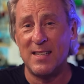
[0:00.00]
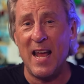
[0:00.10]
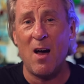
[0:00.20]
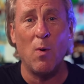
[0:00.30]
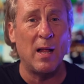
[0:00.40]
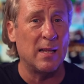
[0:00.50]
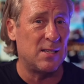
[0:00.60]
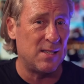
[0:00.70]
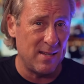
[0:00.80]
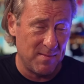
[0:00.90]
and see how
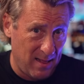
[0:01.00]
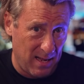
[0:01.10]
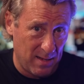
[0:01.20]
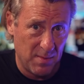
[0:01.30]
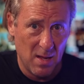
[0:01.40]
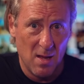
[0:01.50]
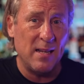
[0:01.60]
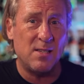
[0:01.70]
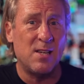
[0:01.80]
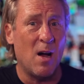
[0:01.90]
well it's selling. You
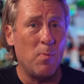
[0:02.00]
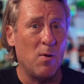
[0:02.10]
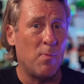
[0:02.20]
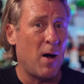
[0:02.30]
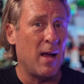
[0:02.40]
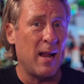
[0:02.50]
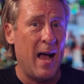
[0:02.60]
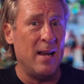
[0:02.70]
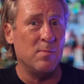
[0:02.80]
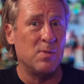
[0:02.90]
might stumble
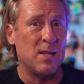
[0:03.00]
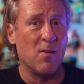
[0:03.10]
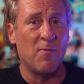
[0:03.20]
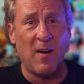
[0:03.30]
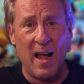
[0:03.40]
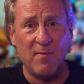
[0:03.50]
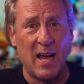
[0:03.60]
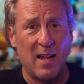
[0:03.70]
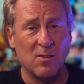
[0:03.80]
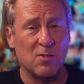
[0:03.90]
upon items that are
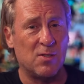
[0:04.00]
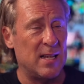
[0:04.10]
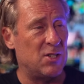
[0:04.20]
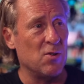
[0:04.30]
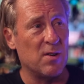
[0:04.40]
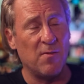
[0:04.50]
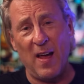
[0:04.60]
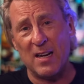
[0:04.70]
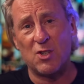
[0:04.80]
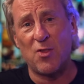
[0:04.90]
$5 that you
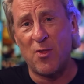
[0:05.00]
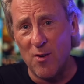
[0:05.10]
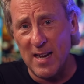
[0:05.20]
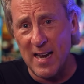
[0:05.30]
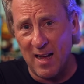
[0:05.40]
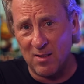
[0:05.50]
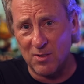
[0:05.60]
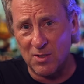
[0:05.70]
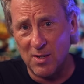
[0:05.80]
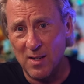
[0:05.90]
can fetch
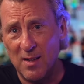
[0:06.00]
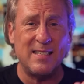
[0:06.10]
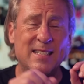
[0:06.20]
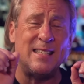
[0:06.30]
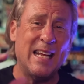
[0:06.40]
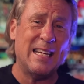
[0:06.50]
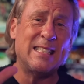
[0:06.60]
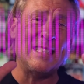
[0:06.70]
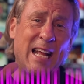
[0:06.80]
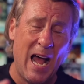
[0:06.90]
$30. That's
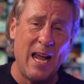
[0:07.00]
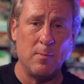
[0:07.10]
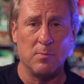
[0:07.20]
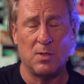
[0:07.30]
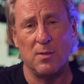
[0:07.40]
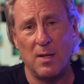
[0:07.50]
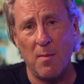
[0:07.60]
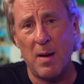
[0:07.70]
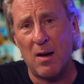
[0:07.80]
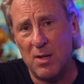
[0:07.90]
6 times
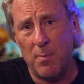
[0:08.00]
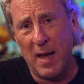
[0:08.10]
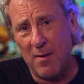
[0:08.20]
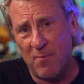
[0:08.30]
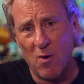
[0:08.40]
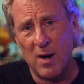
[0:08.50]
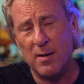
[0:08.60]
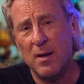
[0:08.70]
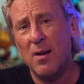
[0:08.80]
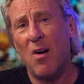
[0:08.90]
the amount you paid for
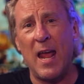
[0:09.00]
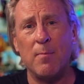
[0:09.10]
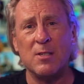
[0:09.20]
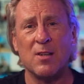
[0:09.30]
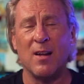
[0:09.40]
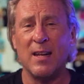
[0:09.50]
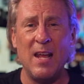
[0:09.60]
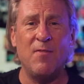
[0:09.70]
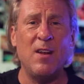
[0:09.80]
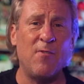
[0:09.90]
it on Amazon,
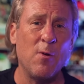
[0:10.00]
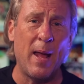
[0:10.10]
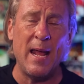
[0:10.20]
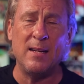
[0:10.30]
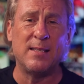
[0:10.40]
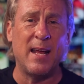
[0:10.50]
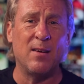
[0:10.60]
even if you're paying